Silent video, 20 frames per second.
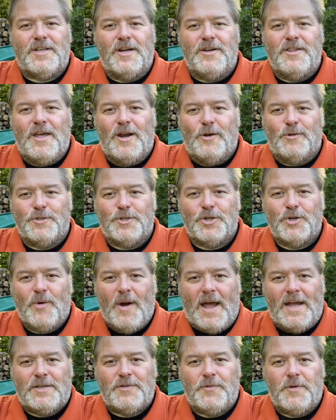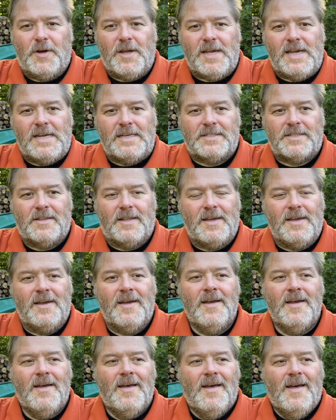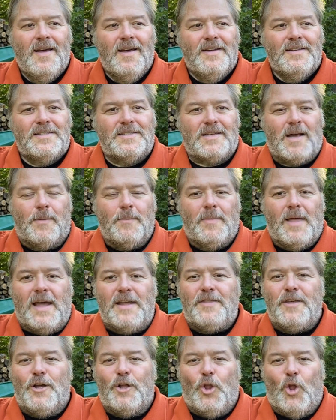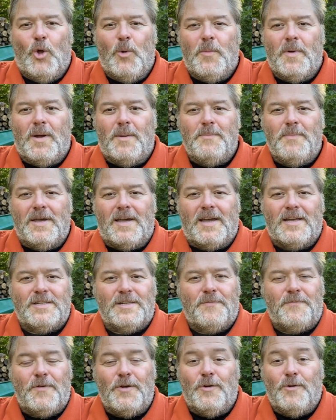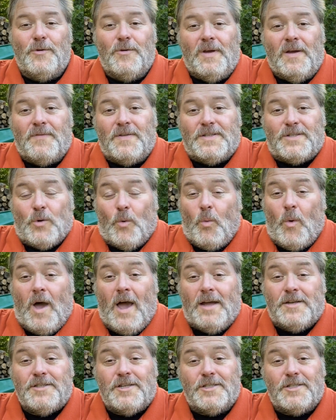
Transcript: don't scratch very easily. Some like the aluminum because if it's a watch